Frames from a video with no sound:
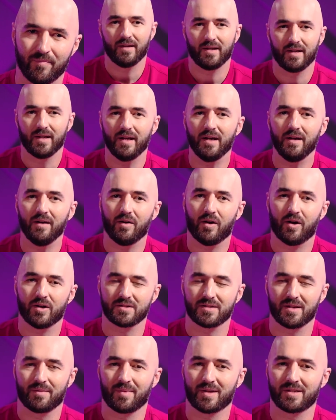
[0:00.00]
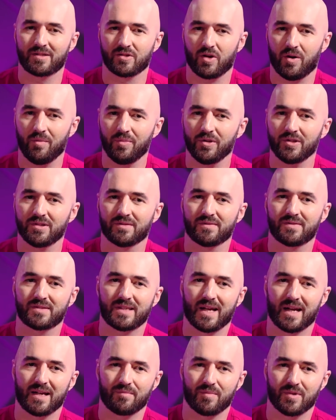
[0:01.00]
Here are some examples of
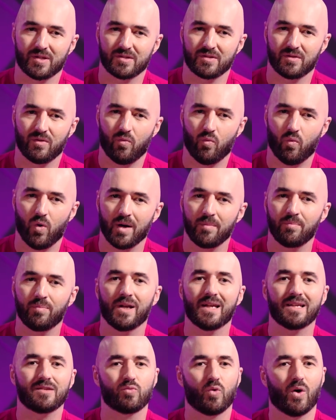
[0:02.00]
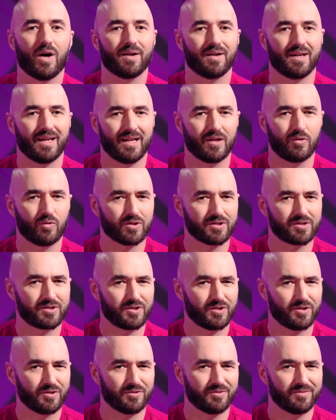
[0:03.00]
statements. 1 plus 1 equals
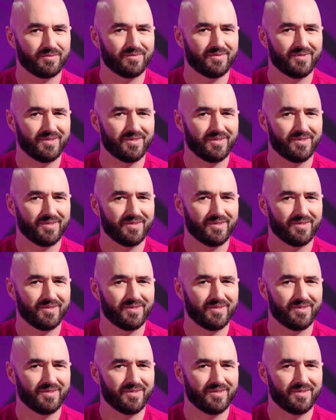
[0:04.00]
2.